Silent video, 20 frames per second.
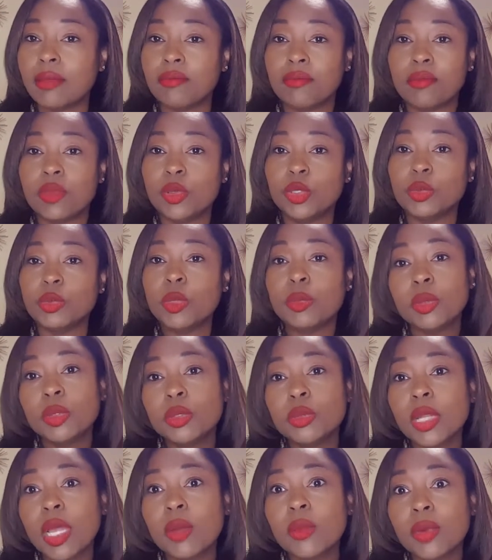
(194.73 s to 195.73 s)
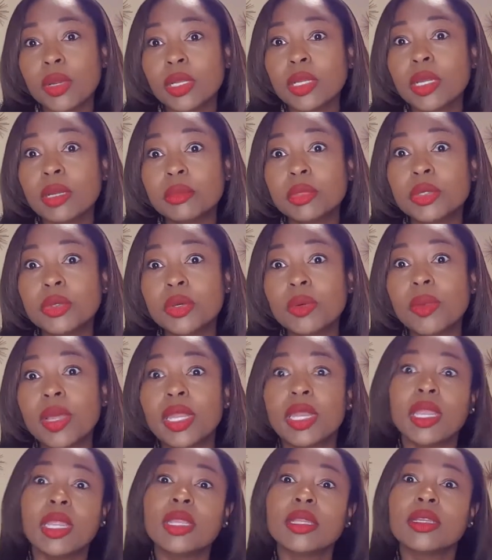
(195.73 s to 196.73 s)
Most people do not want to come to a
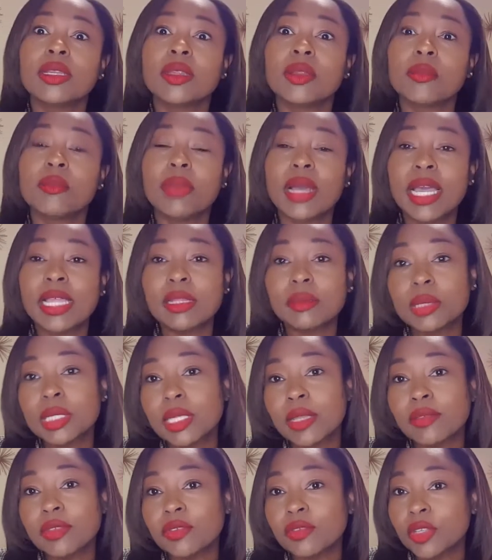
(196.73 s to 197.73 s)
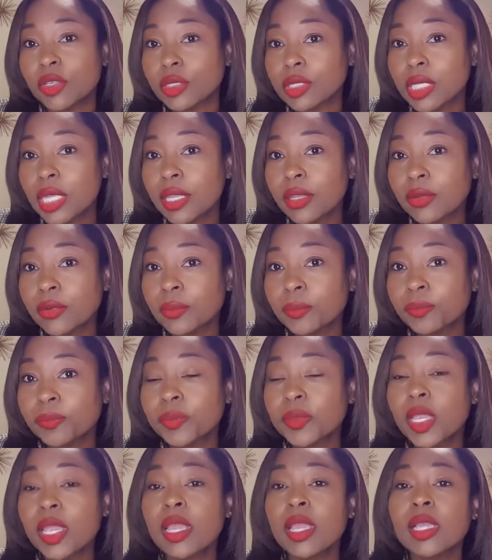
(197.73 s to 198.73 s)
wedding by themselves if they're single.
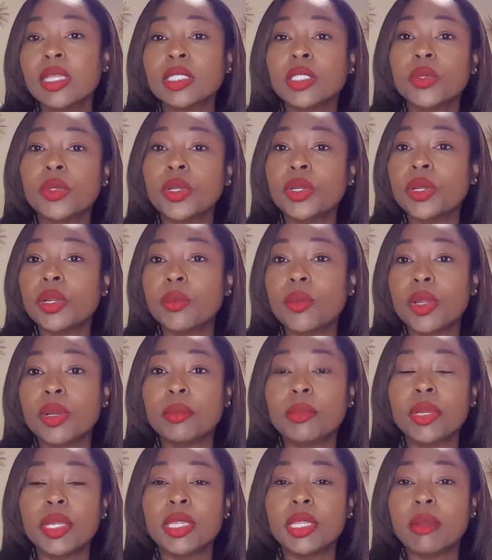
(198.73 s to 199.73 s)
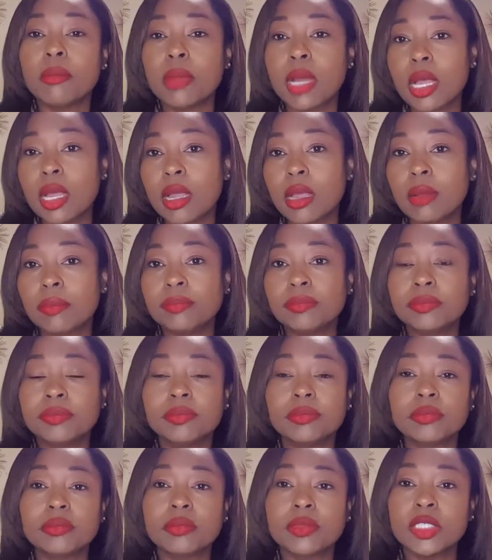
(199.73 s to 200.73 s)
So they're going to want to bring their mom,
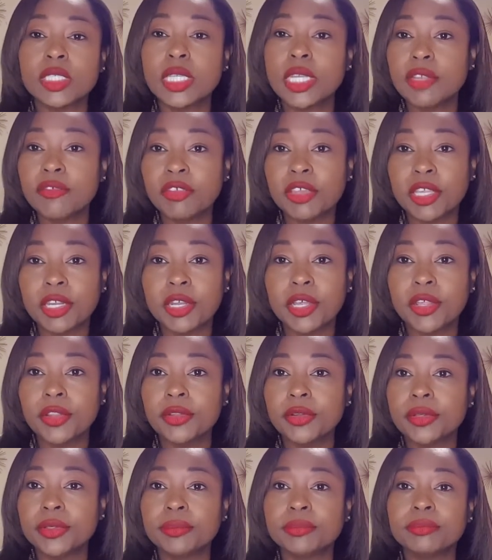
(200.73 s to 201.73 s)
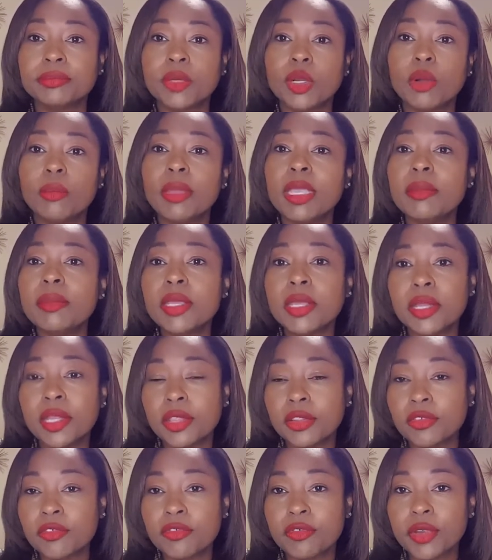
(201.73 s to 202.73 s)
significant other, or maybe
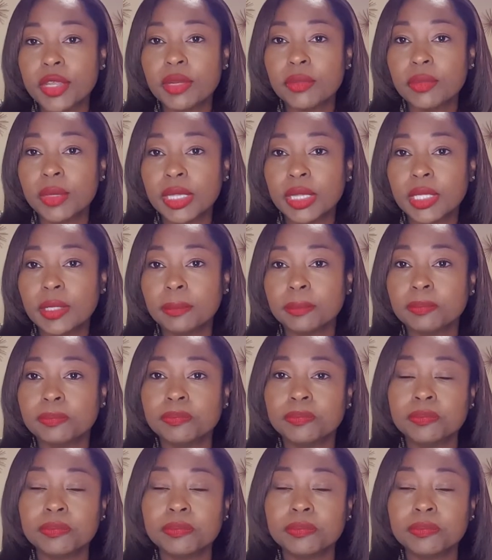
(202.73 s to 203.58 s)
another friend with them.